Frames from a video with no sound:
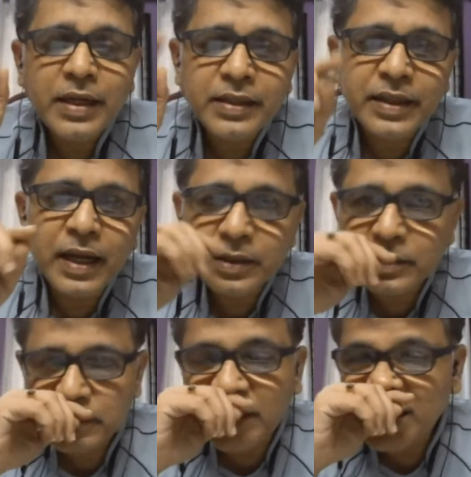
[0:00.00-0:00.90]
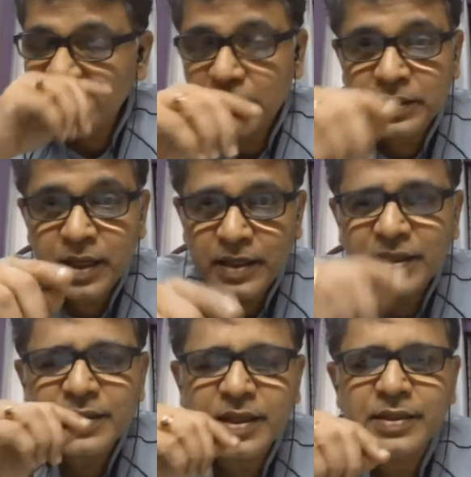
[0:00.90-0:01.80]
And that is, as
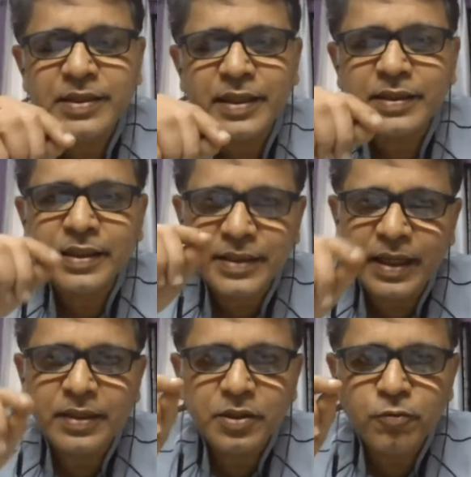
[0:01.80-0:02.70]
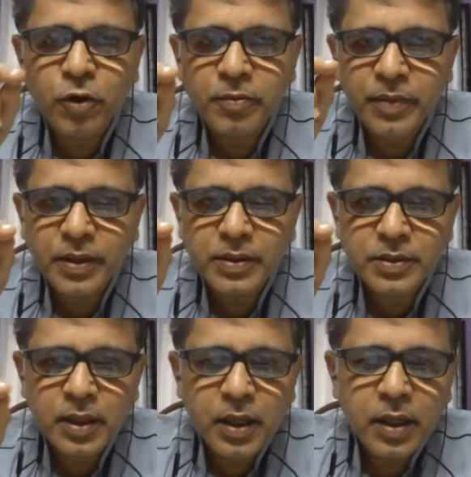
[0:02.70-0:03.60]
I just said, that is what
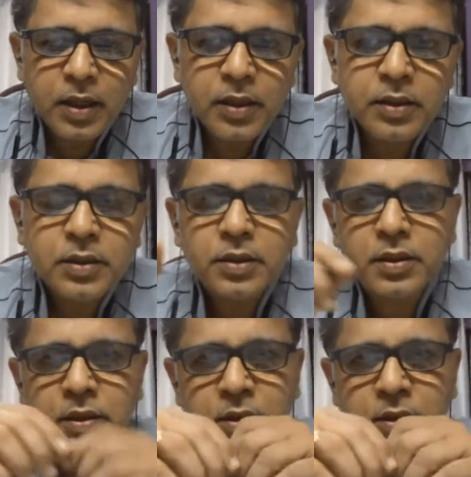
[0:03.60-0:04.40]
makes a